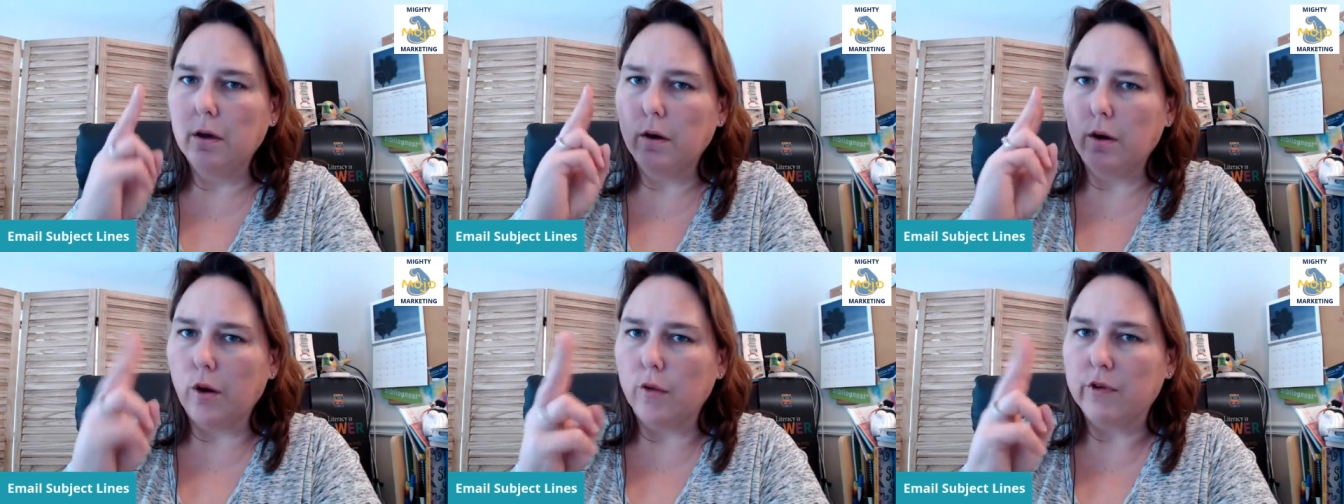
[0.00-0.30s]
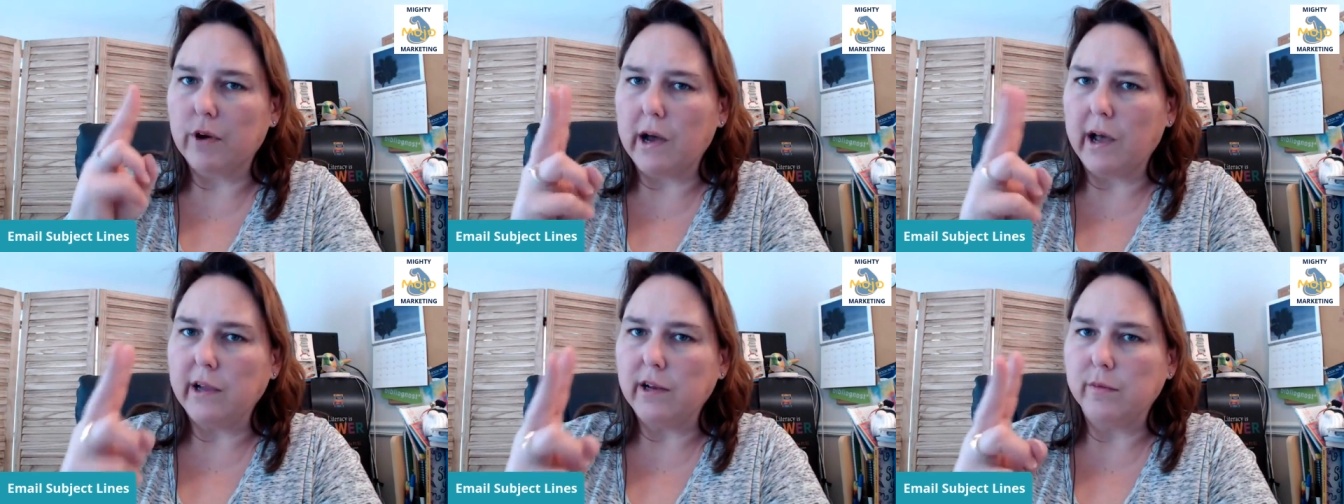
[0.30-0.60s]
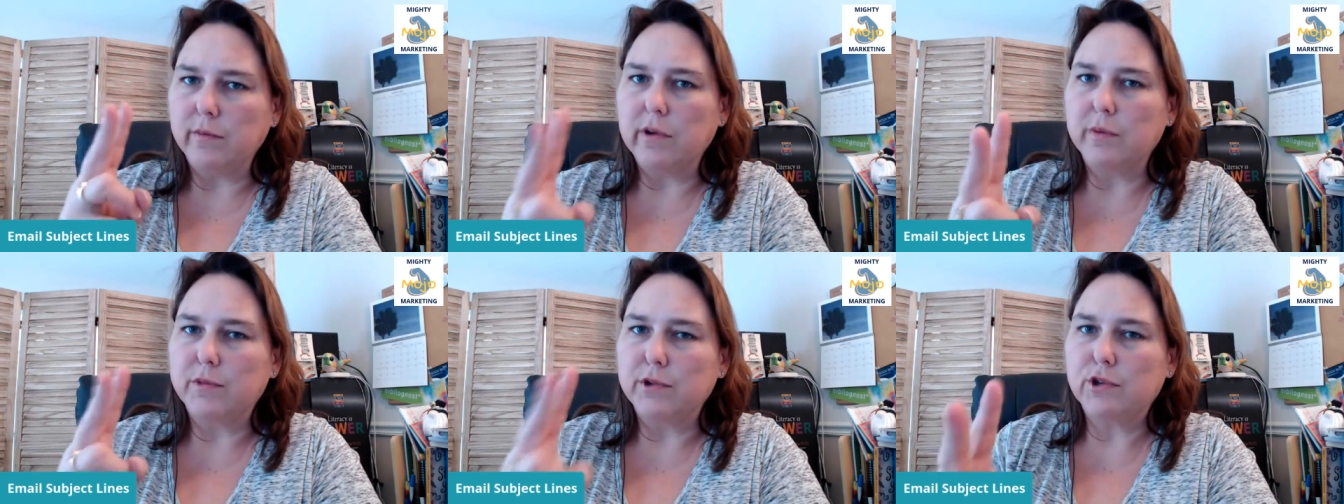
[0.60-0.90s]
over
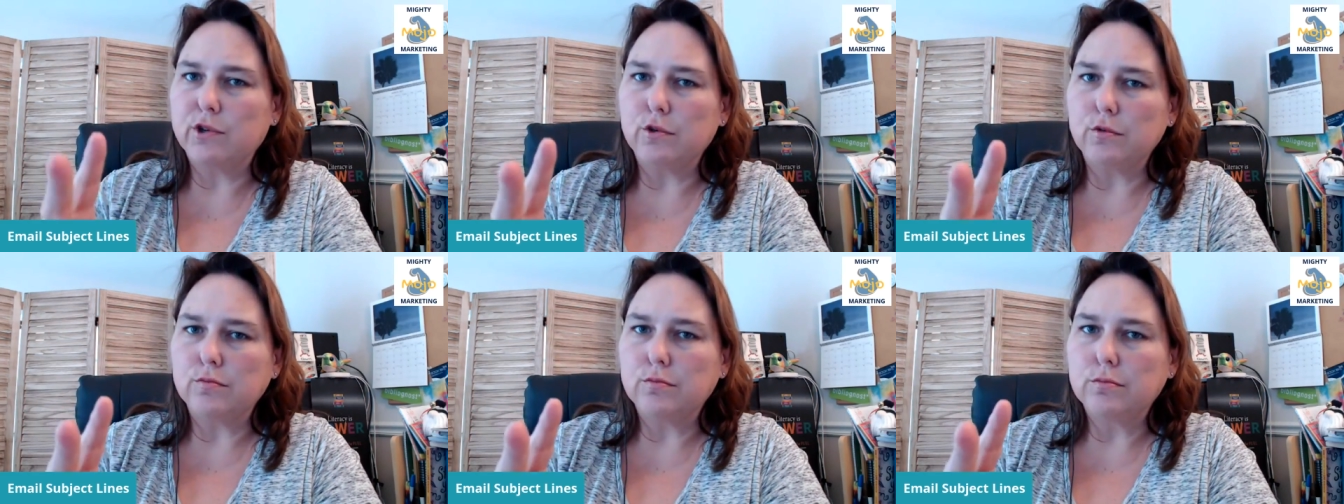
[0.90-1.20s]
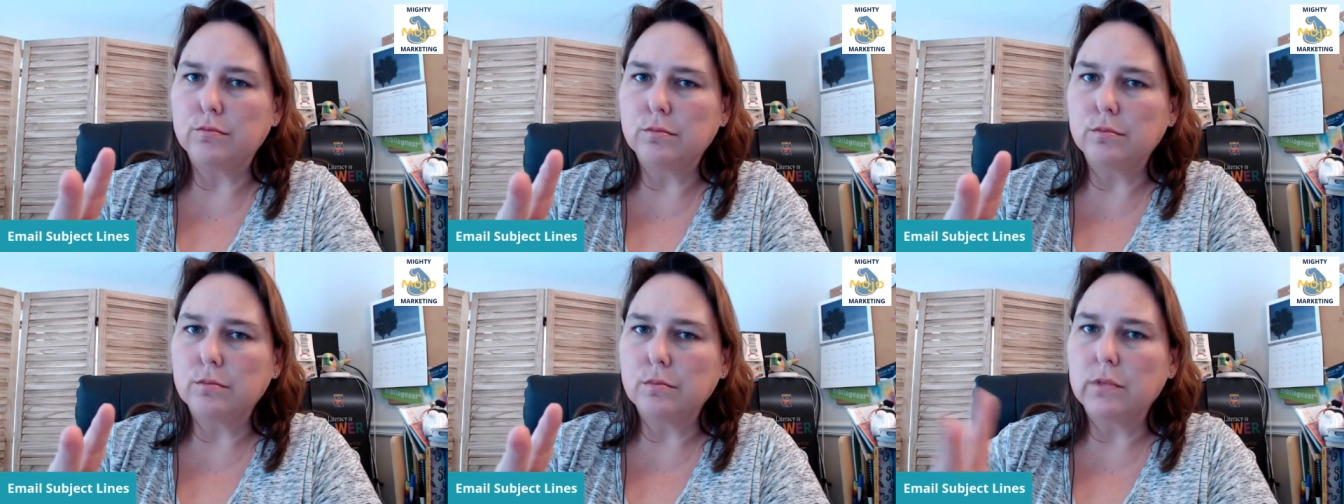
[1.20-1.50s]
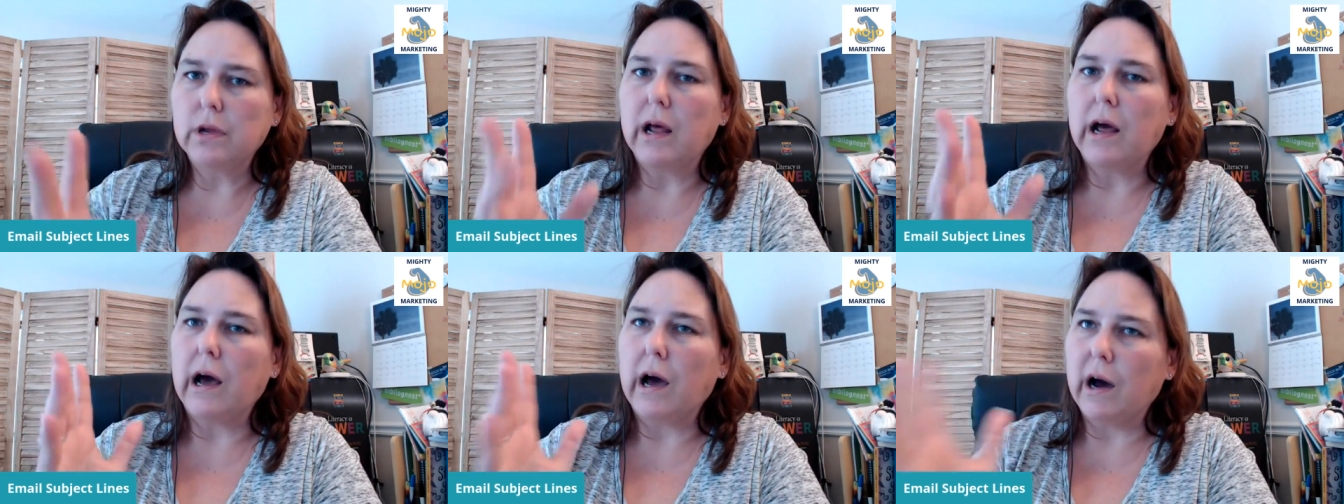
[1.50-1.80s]
item number two,
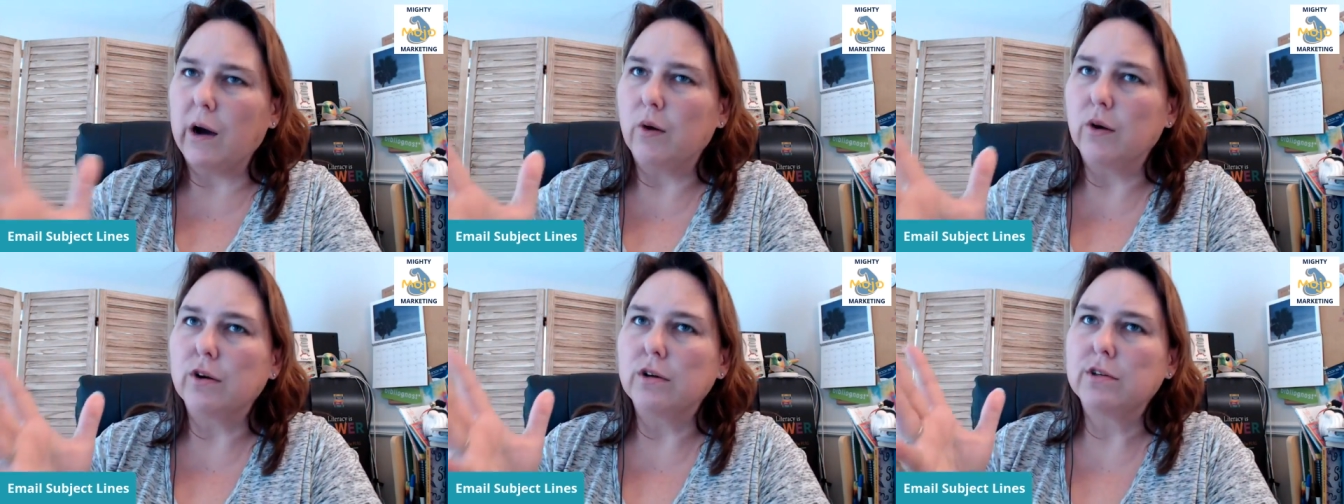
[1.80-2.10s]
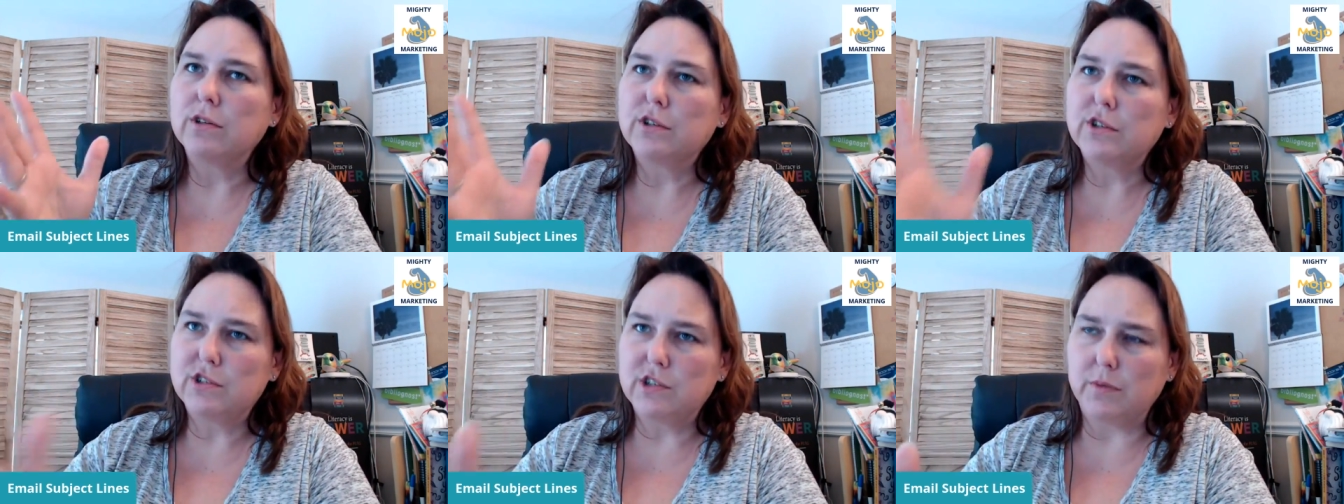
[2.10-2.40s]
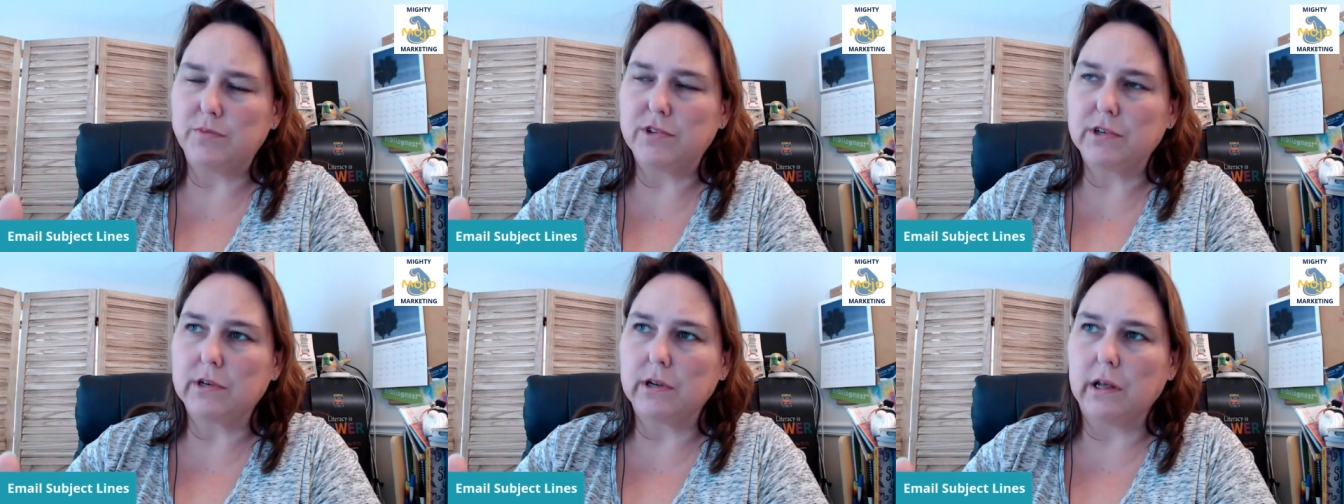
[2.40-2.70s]
our
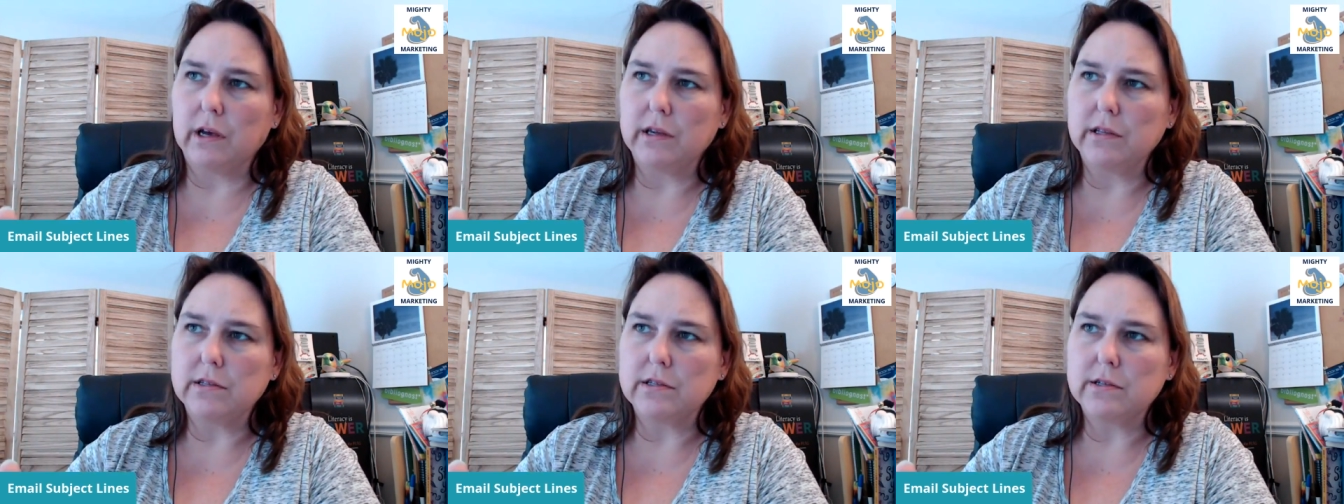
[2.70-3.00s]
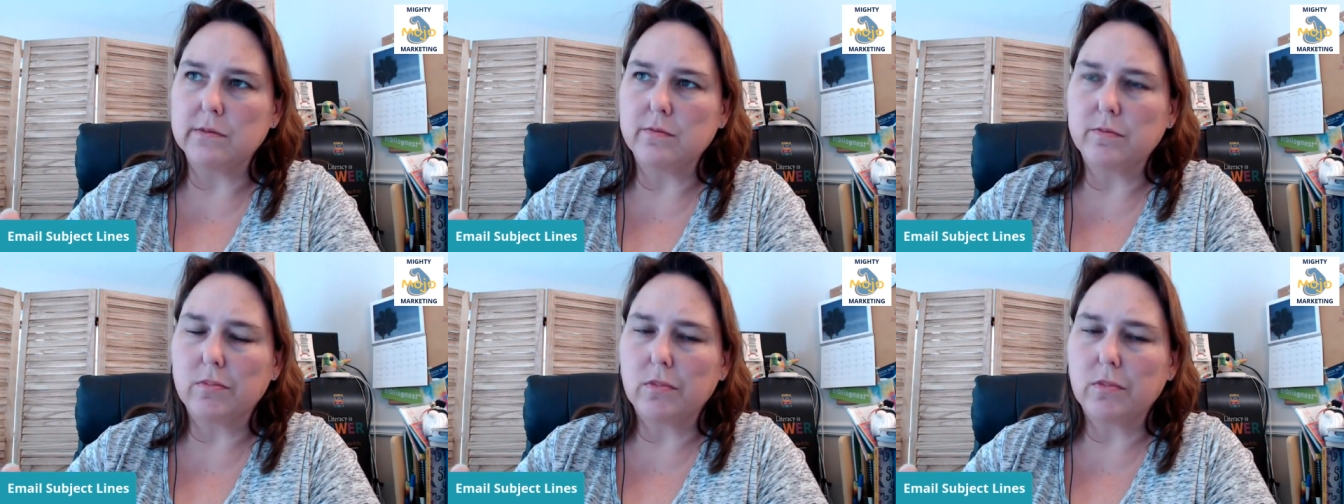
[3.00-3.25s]
subject lines.